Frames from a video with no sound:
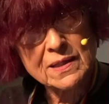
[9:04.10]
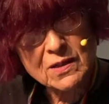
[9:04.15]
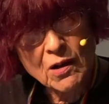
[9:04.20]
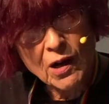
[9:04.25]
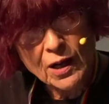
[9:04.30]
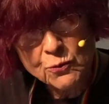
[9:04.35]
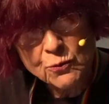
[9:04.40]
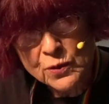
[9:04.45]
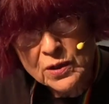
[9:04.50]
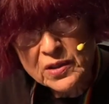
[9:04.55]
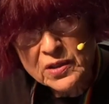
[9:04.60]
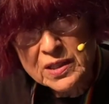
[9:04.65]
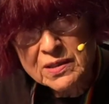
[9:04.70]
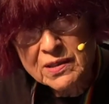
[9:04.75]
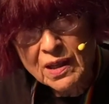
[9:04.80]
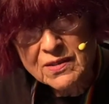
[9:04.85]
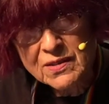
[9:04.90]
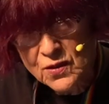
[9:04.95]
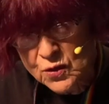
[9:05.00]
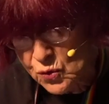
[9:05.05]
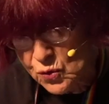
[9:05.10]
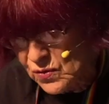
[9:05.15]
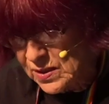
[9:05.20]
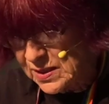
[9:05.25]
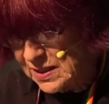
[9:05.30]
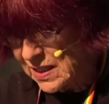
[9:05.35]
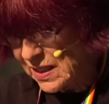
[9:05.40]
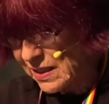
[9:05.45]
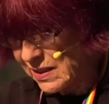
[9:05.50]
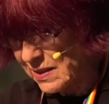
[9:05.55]
God really does do this
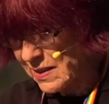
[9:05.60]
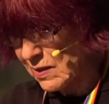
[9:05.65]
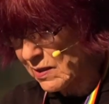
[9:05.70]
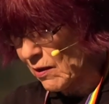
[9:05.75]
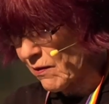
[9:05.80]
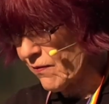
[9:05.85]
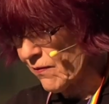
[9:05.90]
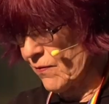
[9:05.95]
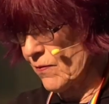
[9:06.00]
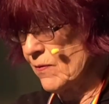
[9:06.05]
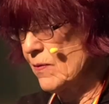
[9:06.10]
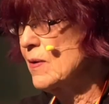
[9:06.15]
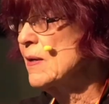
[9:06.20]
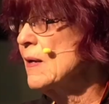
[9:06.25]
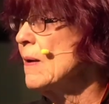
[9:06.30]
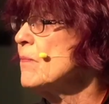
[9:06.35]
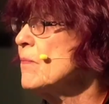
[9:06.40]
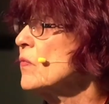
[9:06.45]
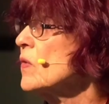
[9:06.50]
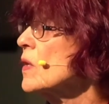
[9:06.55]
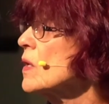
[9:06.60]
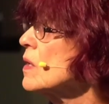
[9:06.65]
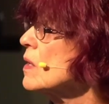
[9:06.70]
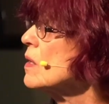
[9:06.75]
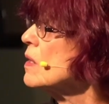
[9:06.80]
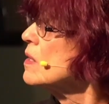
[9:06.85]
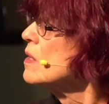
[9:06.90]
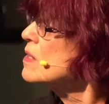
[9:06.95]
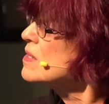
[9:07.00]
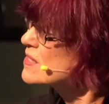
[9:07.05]
kind of stuff.
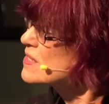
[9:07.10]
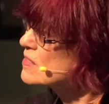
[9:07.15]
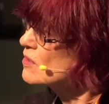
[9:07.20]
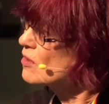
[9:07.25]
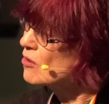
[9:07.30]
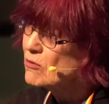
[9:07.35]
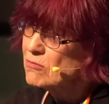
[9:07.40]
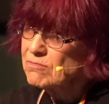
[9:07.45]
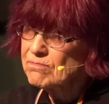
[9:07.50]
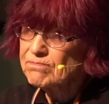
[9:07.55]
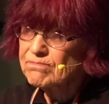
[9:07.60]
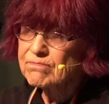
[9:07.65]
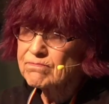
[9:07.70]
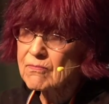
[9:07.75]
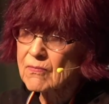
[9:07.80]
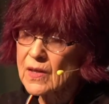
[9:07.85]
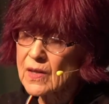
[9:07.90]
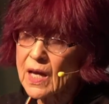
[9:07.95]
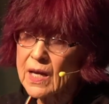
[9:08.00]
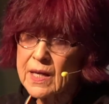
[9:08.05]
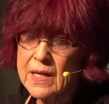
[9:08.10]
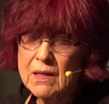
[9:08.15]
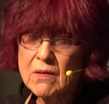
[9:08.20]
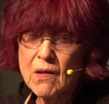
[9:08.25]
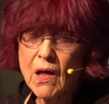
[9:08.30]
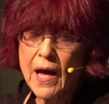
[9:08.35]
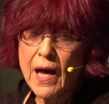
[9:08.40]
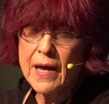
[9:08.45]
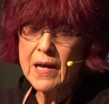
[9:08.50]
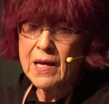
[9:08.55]
Still,
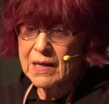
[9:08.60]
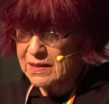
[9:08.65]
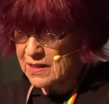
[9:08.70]
Eli had